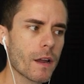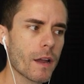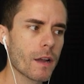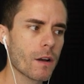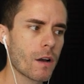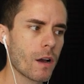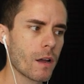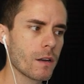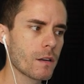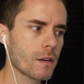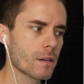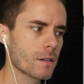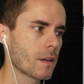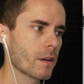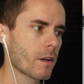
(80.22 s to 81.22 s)
Hang on.
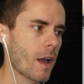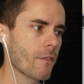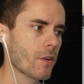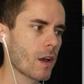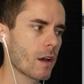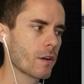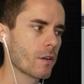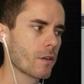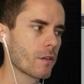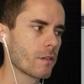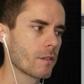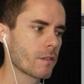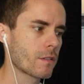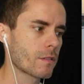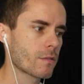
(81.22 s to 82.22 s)
I have one hundred
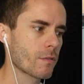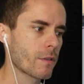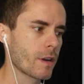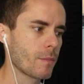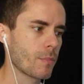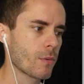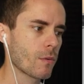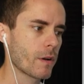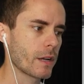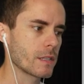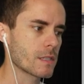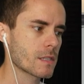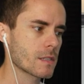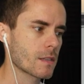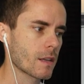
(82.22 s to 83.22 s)
and three
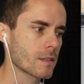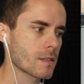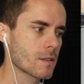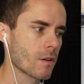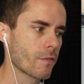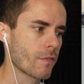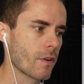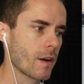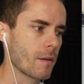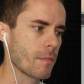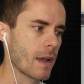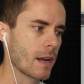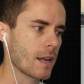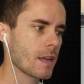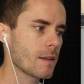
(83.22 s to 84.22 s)
points. That's not very
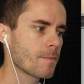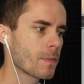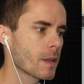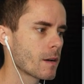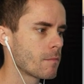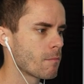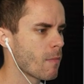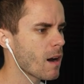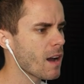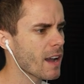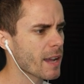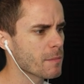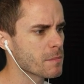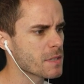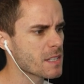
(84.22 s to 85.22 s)
many.
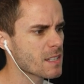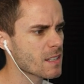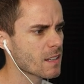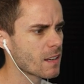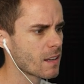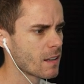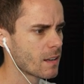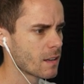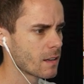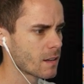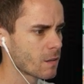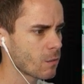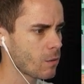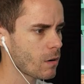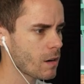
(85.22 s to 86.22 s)
Mimes?
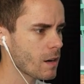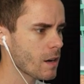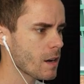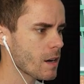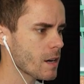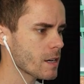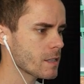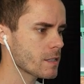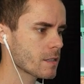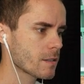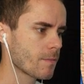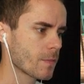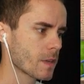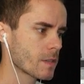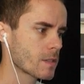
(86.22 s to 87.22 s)

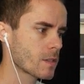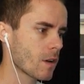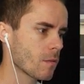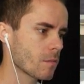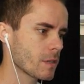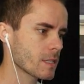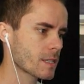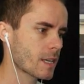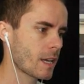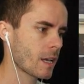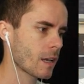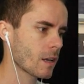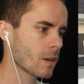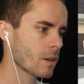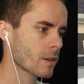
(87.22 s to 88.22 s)
What? Zombies
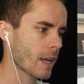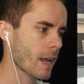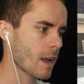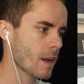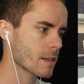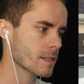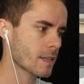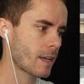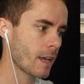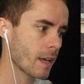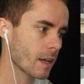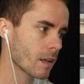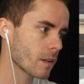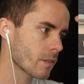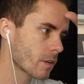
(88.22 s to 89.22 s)
killed. Ants
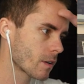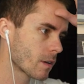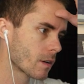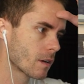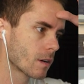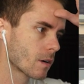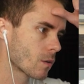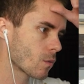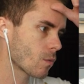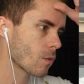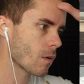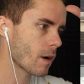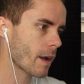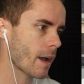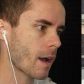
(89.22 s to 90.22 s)
killed.
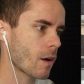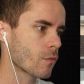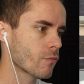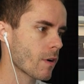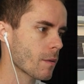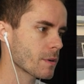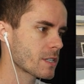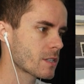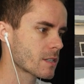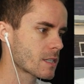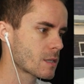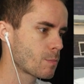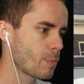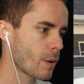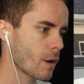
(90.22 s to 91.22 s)
Wow. Rubbish
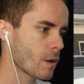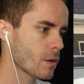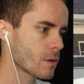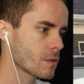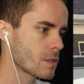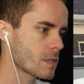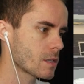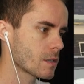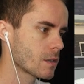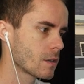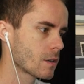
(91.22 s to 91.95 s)
disposed.